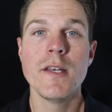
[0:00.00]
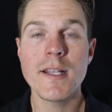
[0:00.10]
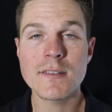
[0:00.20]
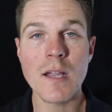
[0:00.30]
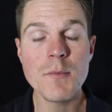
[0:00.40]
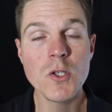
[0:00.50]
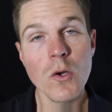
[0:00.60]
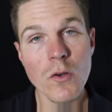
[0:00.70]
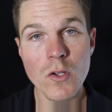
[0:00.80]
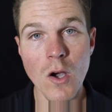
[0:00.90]
Next time you
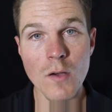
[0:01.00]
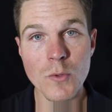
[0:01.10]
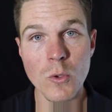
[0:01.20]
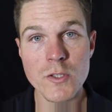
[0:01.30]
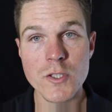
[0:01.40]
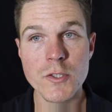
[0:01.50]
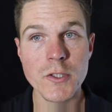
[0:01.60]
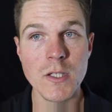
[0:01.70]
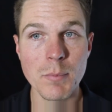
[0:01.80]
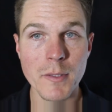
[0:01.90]
go to the golf course and
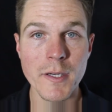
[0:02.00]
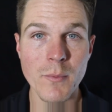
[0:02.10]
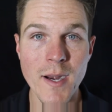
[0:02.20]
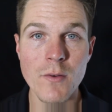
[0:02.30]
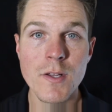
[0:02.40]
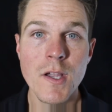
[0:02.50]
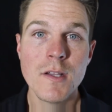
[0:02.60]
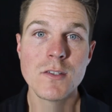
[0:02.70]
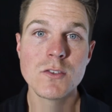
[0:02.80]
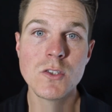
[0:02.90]
you're going to play
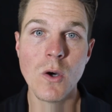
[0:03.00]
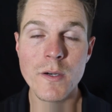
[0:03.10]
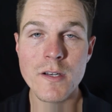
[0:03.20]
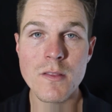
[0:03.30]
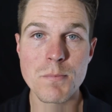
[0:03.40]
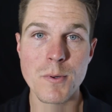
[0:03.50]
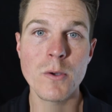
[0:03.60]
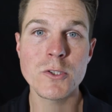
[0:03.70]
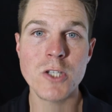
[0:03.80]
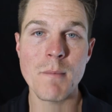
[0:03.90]
around, go into the
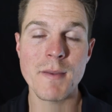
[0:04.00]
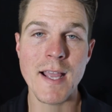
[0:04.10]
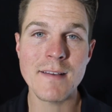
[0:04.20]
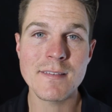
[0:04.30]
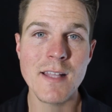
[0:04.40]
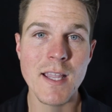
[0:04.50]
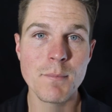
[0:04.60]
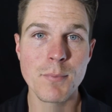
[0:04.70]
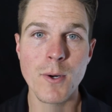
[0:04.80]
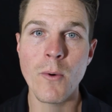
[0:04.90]
pro shop and ask the
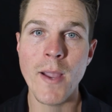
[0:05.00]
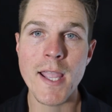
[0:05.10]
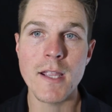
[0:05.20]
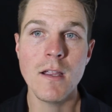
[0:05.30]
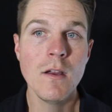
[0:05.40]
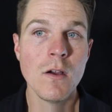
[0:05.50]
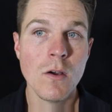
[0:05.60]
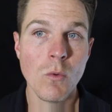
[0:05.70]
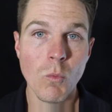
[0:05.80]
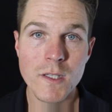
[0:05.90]
head pro, hey,
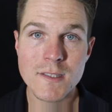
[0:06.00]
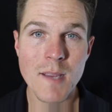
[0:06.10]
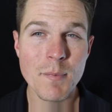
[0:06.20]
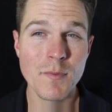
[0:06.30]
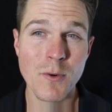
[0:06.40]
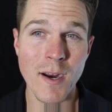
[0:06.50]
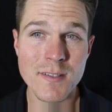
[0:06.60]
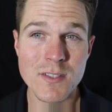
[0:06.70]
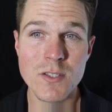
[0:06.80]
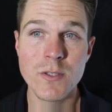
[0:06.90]
what type of
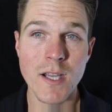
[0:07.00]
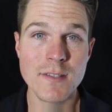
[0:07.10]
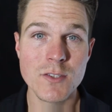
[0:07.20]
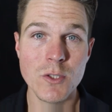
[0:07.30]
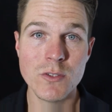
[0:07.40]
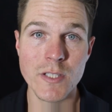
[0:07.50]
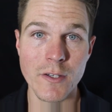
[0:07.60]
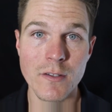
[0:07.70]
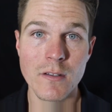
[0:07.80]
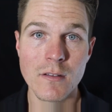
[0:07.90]
grass do you guys use
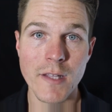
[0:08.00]
here?